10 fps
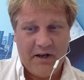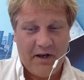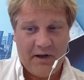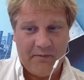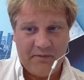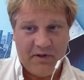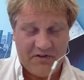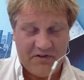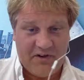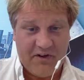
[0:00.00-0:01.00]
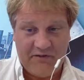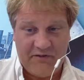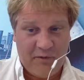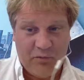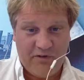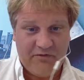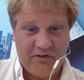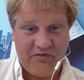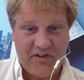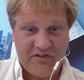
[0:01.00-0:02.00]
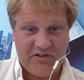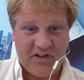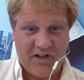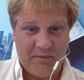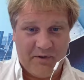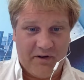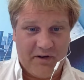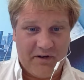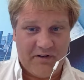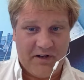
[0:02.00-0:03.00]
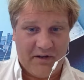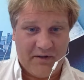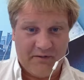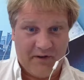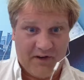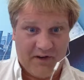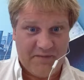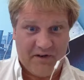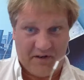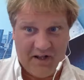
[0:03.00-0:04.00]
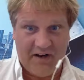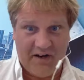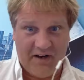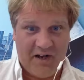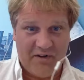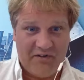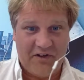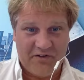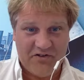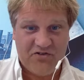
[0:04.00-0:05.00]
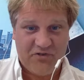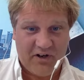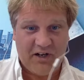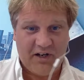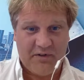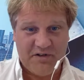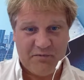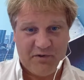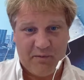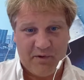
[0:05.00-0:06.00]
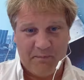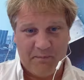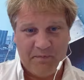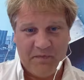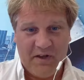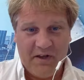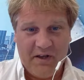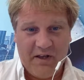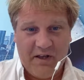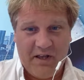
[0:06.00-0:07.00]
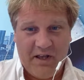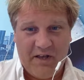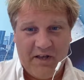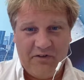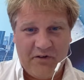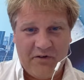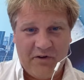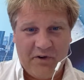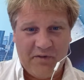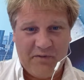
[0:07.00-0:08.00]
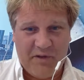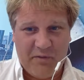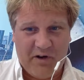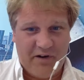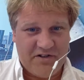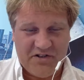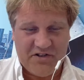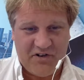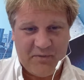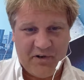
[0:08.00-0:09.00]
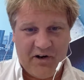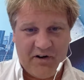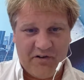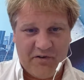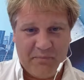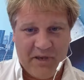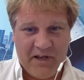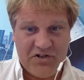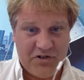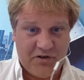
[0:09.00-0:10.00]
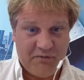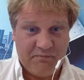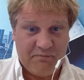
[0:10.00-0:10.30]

it's very, very important for a field team. And I spend a lot of time in the field struggling with this problem. If you don't know where the people are, it's extremely hard to manage your